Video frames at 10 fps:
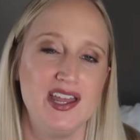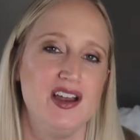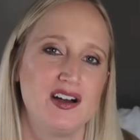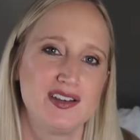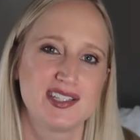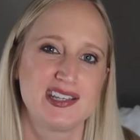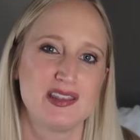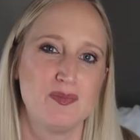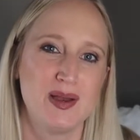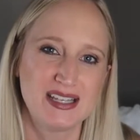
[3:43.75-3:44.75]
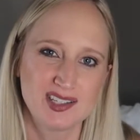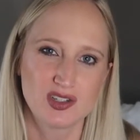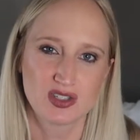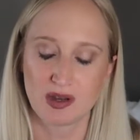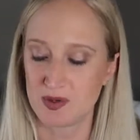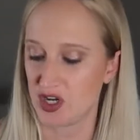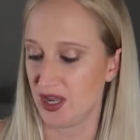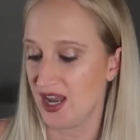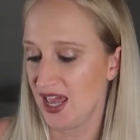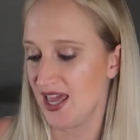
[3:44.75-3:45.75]
And honestly, the best
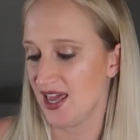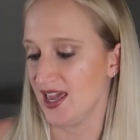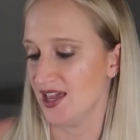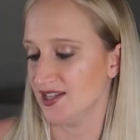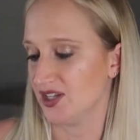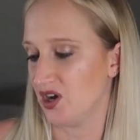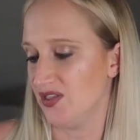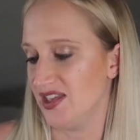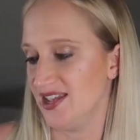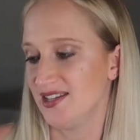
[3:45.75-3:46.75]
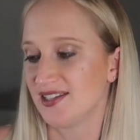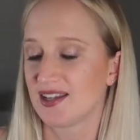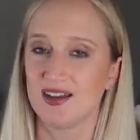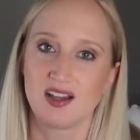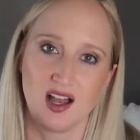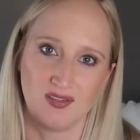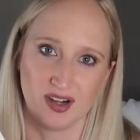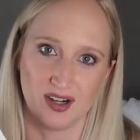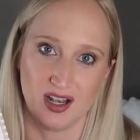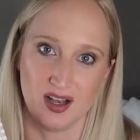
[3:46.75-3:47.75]
description is on the inside
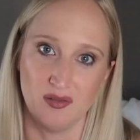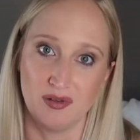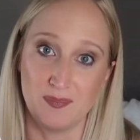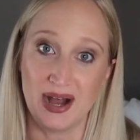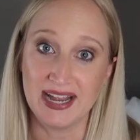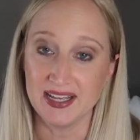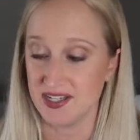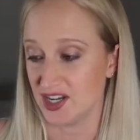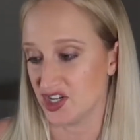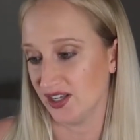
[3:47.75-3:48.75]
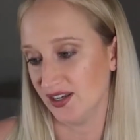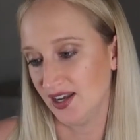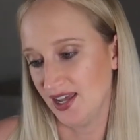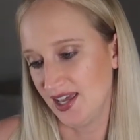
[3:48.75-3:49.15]
cover of my edition.